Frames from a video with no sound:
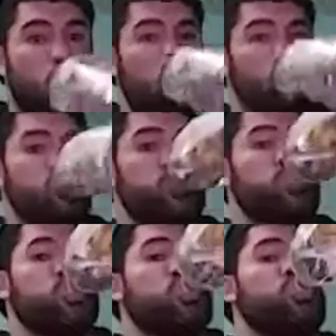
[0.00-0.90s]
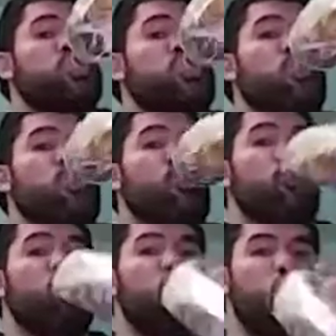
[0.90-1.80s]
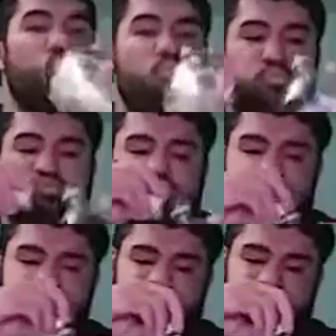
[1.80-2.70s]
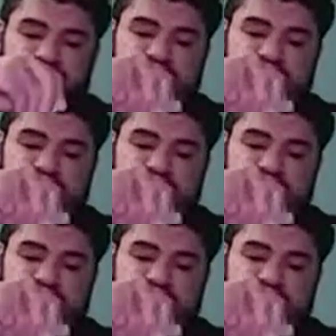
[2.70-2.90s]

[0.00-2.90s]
(no one is talking)